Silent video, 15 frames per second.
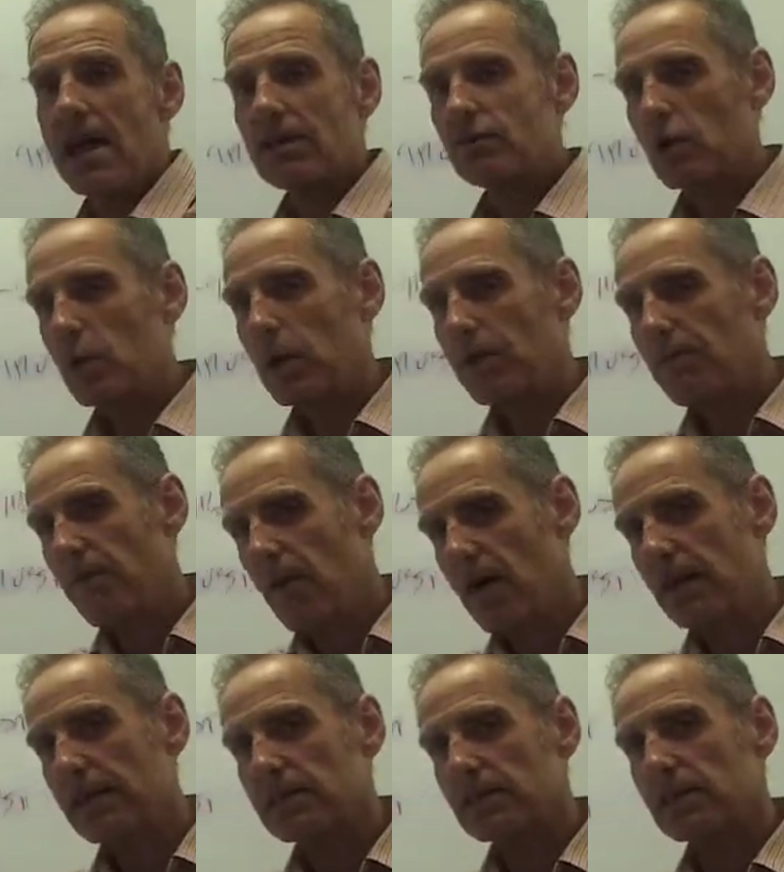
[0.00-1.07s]
So we
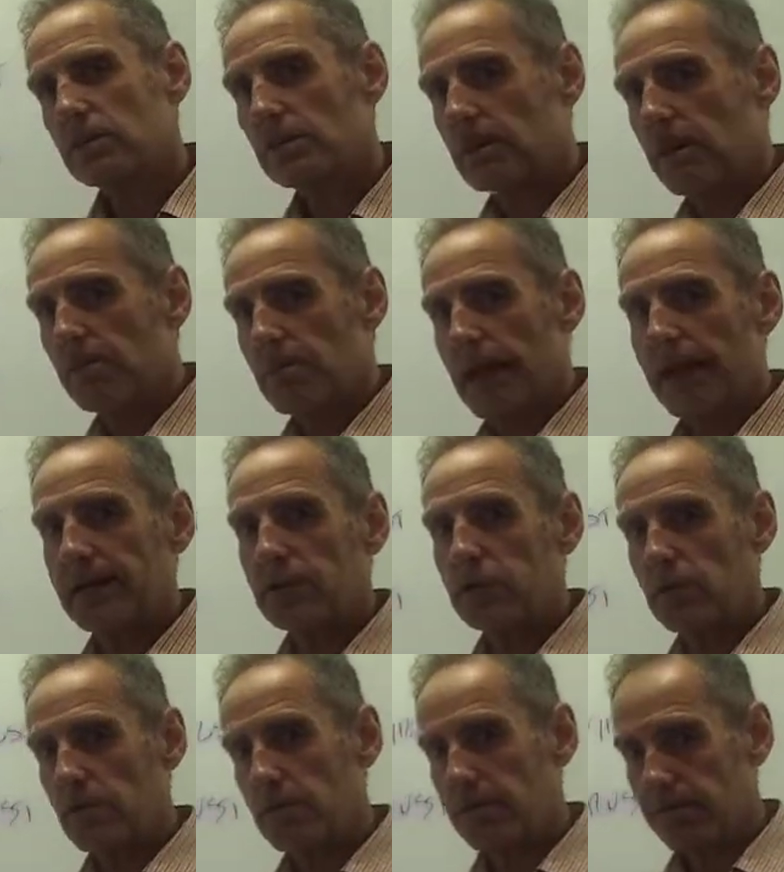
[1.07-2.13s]
find this in self-managed
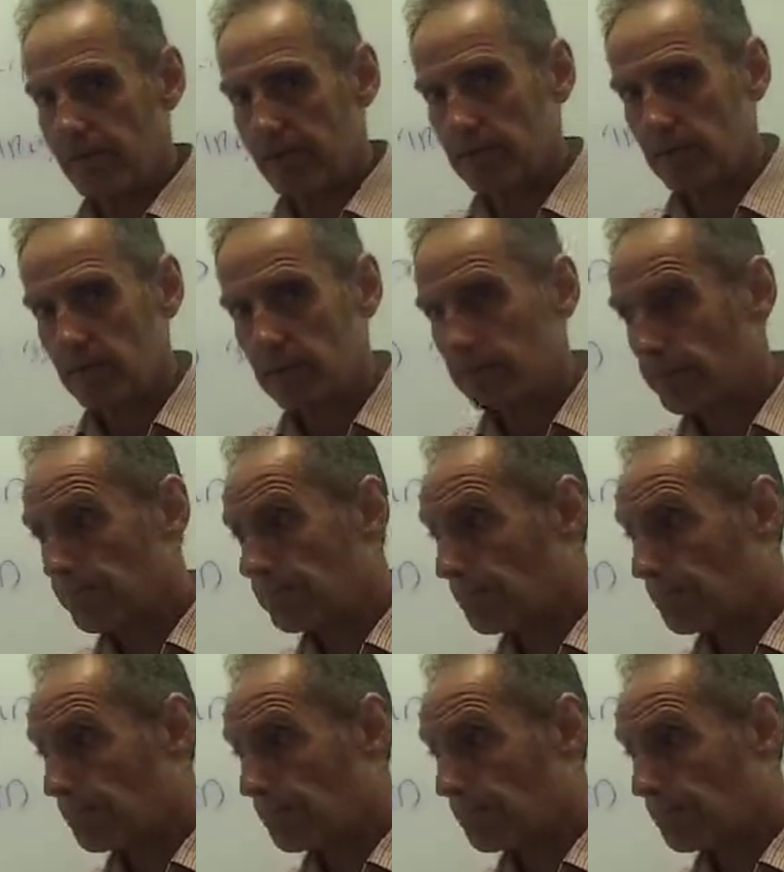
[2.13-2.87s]
super funds,